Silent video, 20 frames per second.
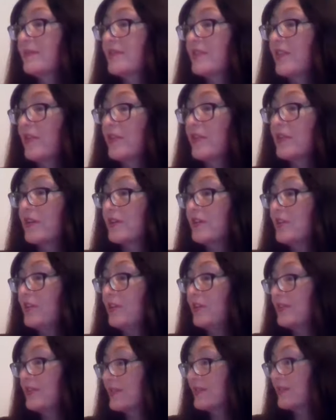So you can
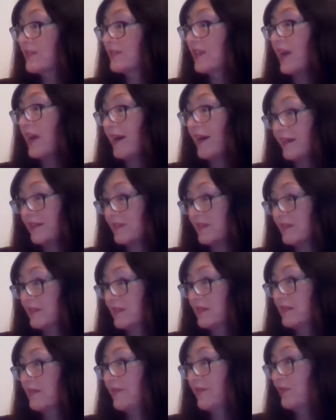use that
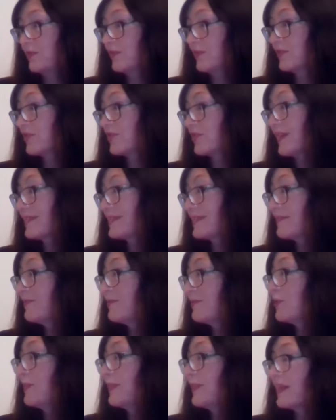for
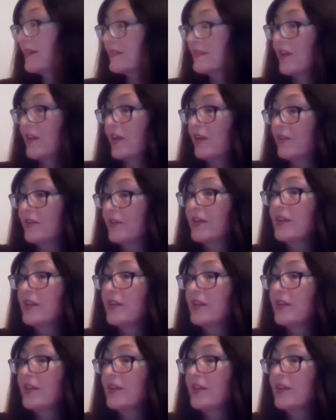transforming. So